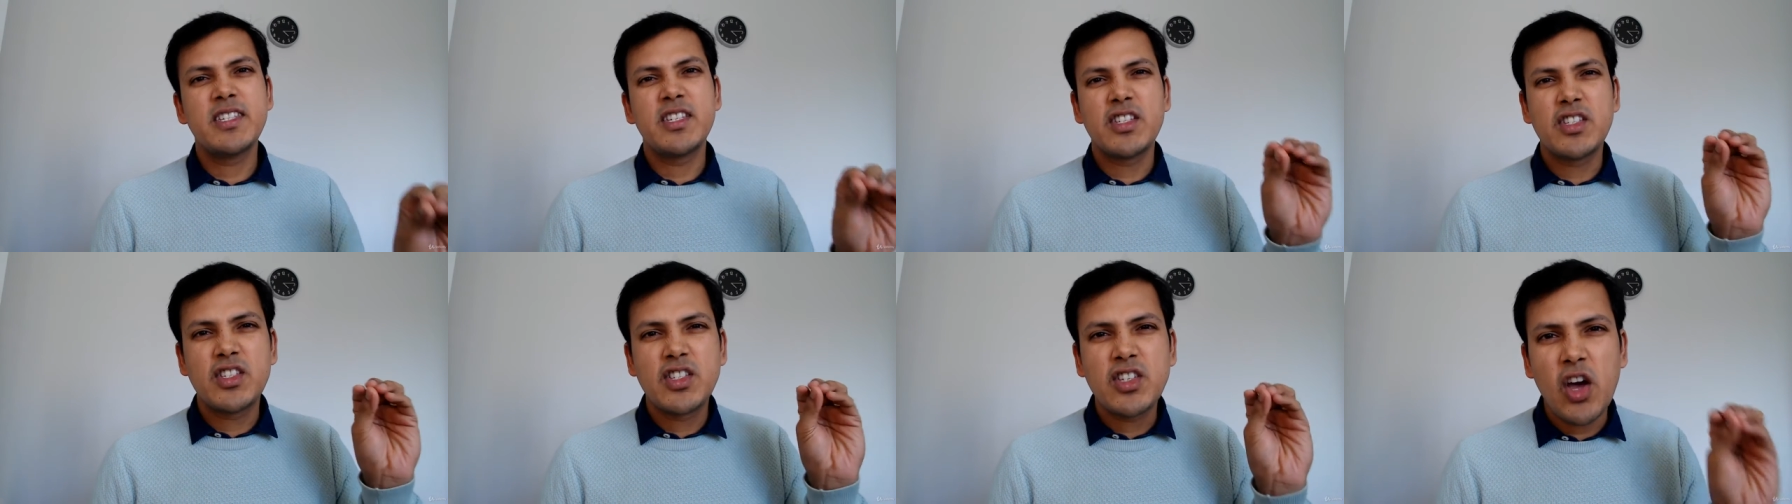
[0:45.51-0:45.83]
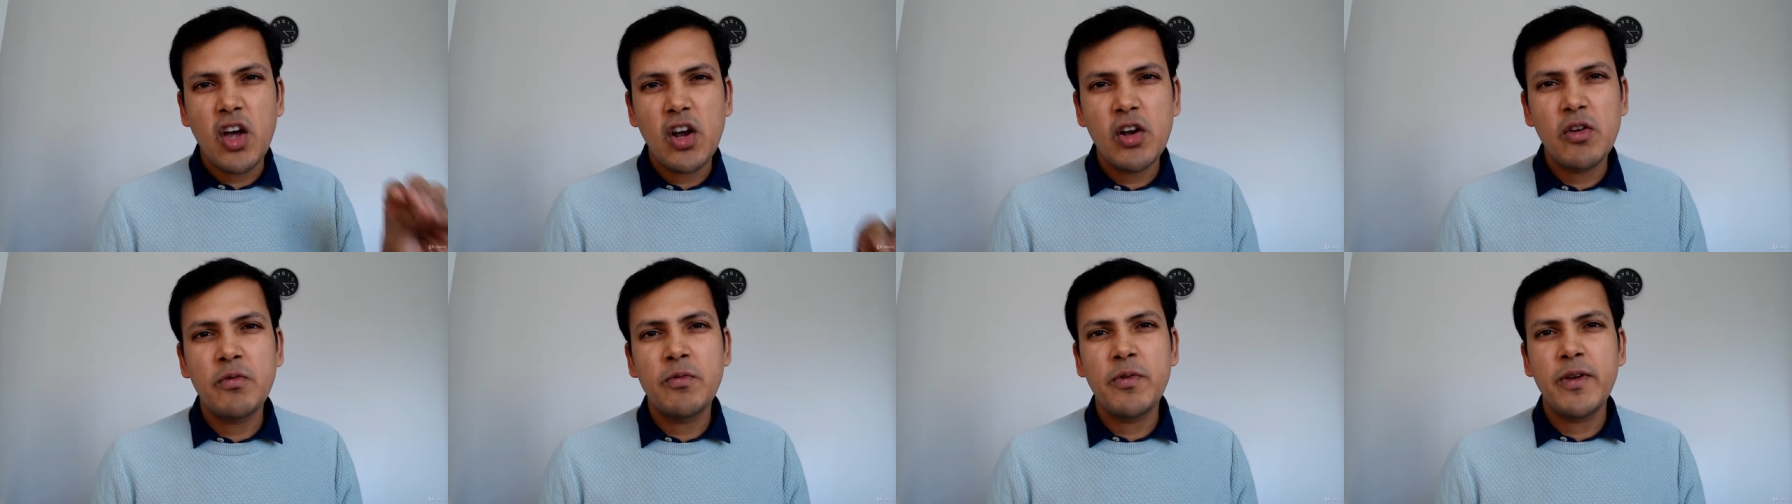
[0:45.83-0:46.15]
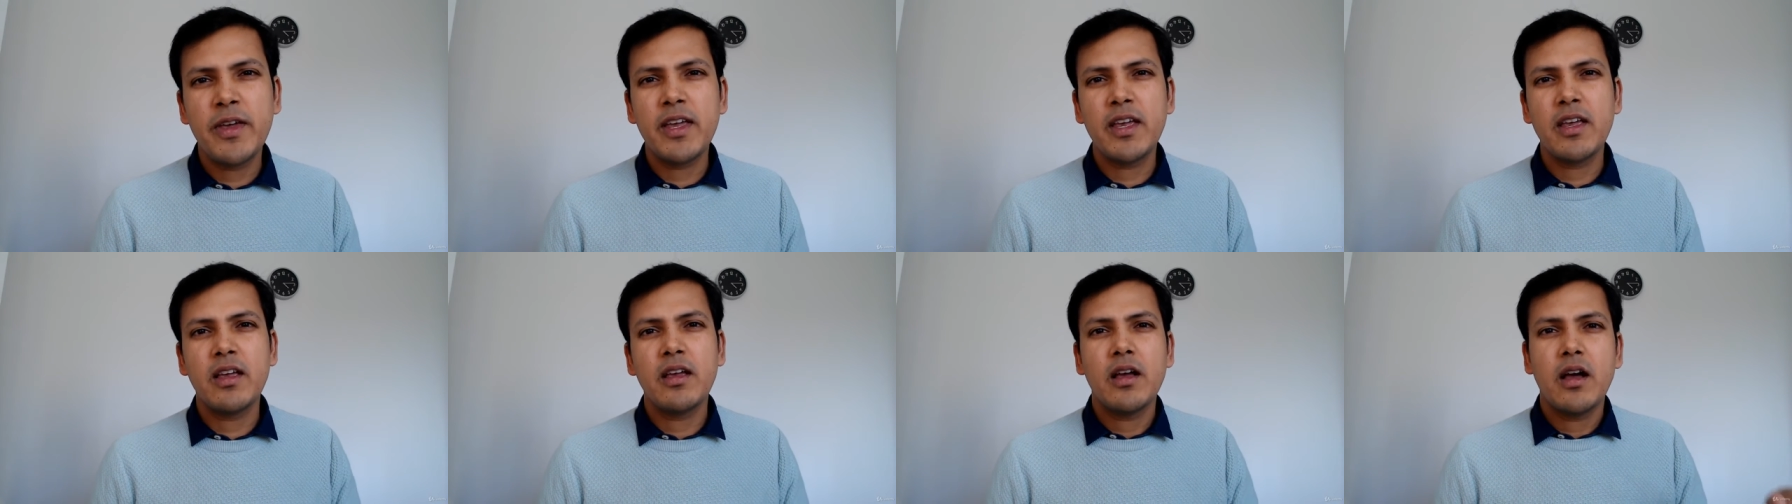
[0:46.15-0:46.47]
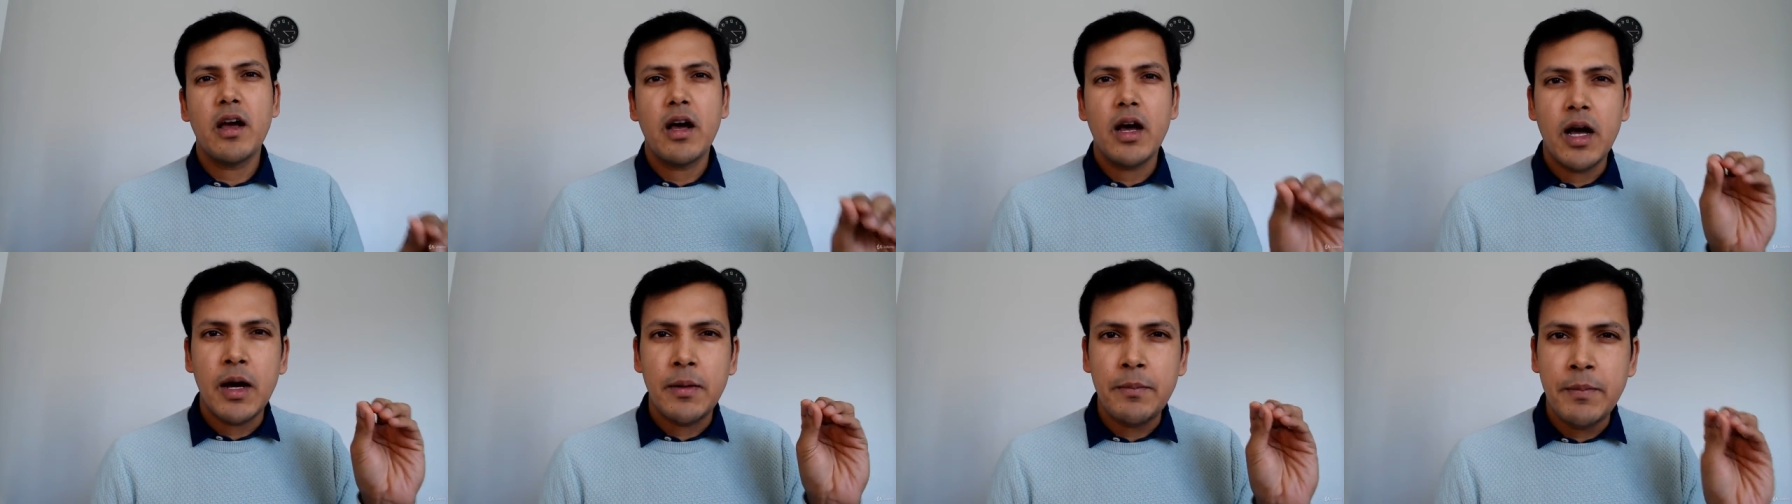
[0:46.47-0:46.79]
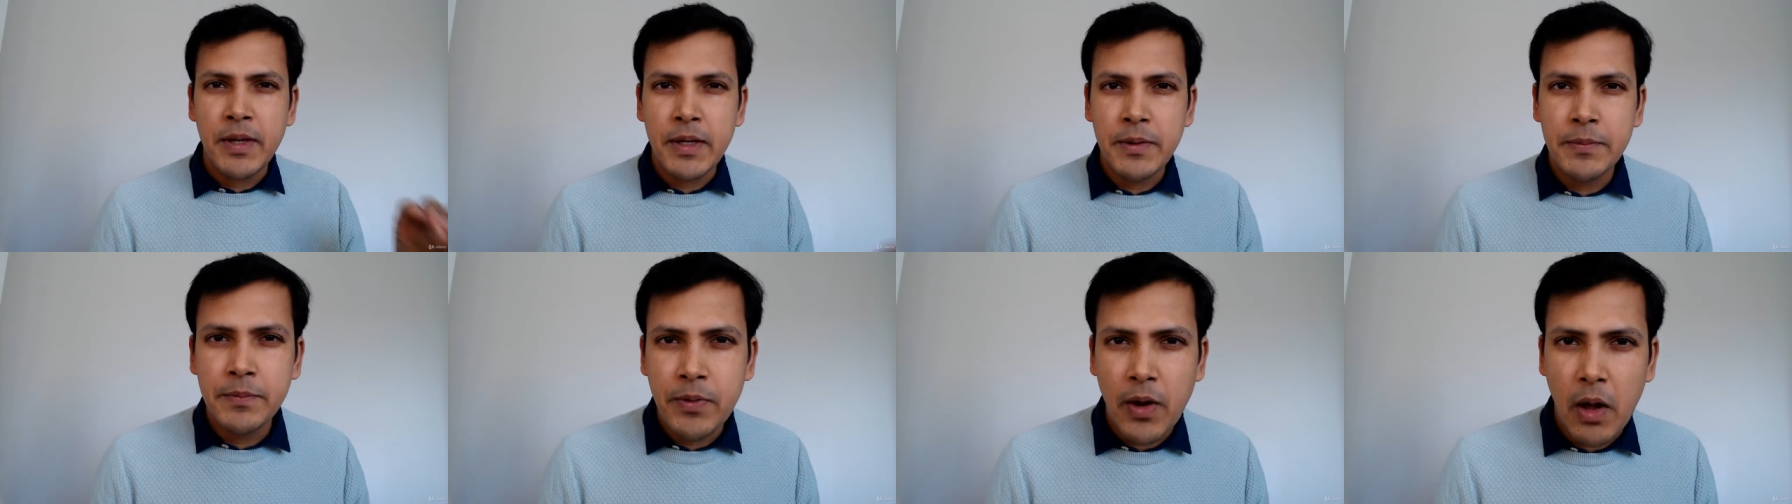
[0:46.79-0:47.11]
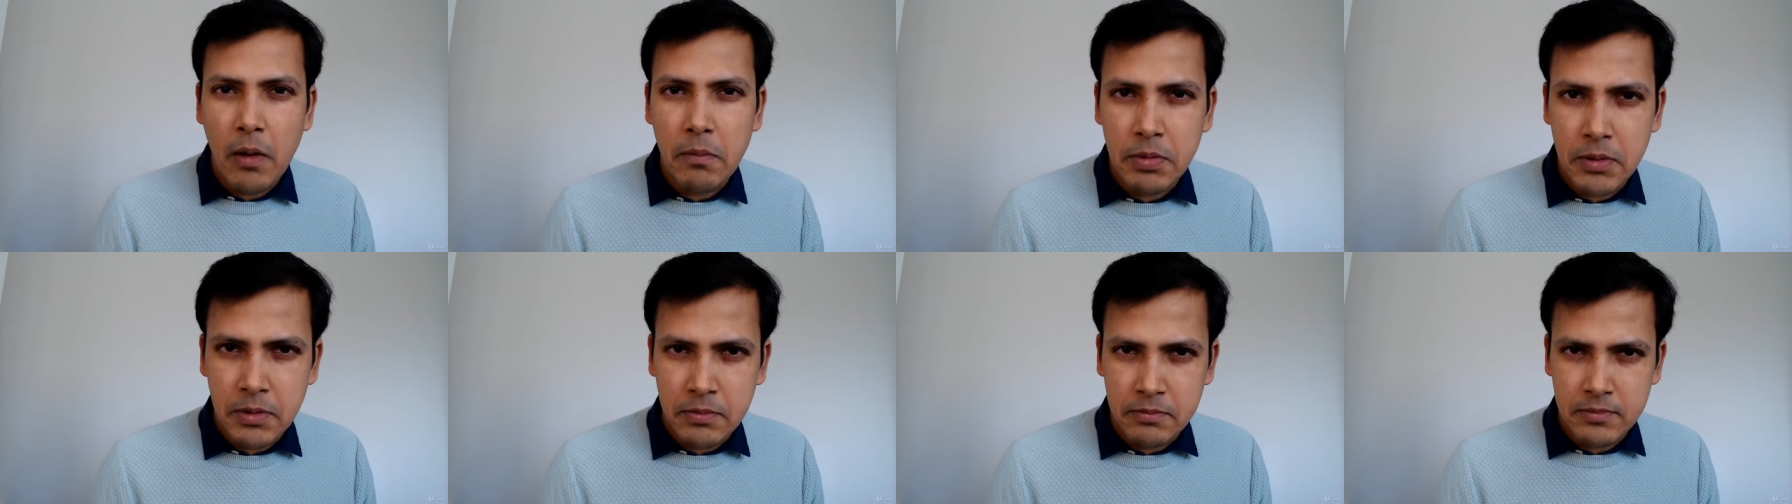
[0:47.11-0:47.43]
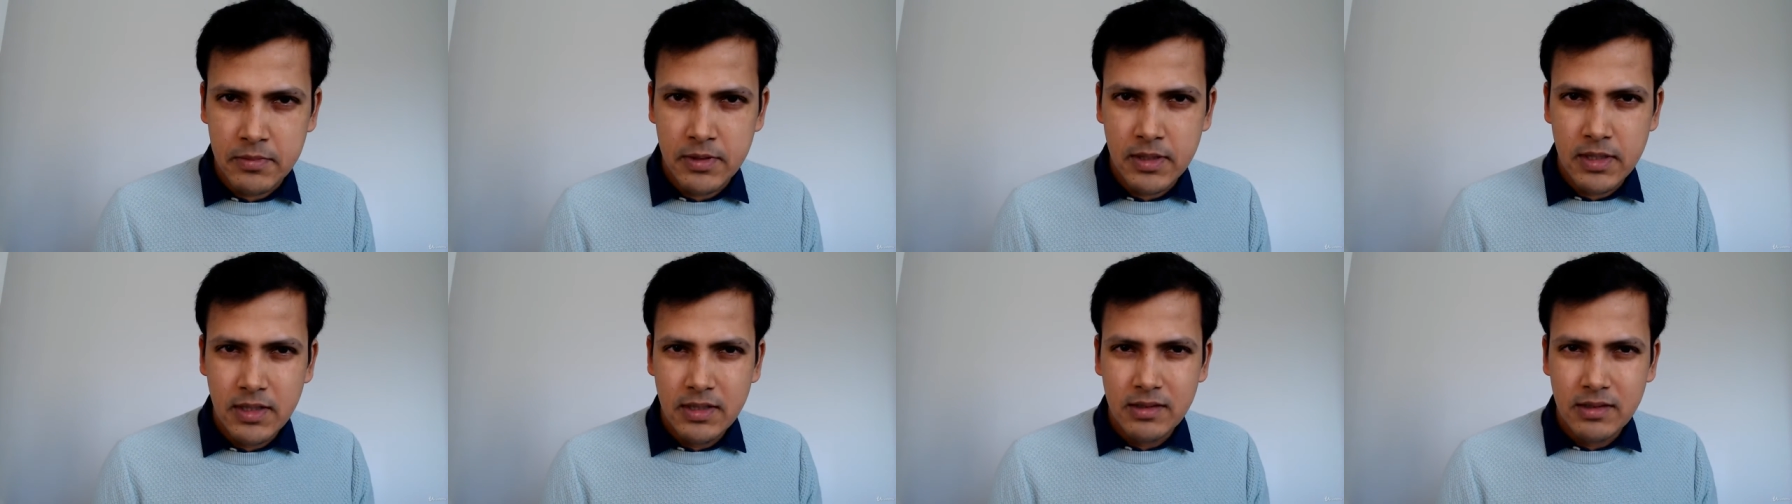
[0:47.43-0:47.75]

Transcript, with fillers: solving a big problem.